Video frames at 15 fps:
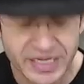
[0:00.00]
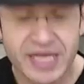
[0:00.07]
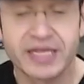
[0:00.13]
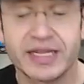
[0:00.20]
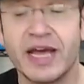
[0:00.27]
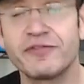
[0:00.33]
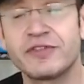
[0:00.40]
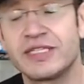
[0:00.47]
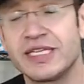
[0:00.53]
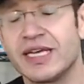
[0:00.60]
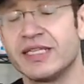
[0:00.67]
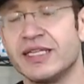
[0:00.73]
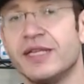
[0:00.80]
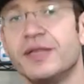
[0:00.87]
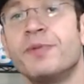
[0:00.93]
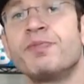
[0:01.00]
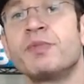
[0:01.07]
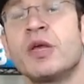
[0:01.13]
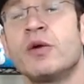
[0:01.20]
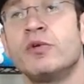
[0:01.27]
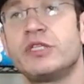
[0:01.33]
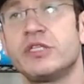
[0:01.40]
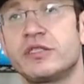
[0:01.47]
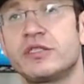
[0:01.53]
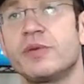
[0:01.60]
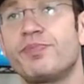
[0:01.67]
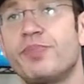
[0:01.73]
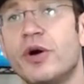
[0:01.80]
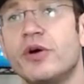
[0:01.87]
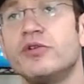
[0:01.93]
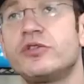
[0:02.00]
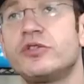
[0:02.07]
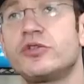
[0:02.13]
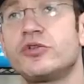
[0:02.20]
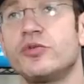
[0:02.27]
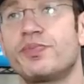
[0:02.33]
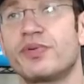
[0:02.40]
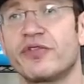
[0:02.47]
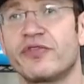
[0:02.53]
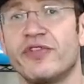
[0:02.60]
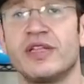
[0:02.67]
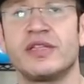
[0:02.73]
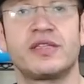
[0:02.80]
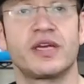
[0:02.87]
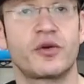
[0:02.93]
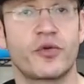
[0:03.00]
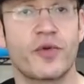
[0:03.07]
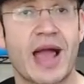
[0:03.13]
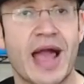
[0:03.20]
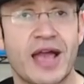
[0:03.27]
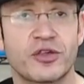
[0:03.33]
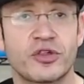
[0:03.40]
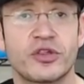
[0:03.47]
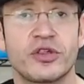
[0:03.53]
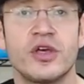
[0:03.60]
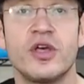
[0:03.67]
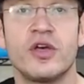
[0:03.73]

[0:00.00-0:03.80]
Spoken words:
They have theanine, which is supposed to prevent the crash.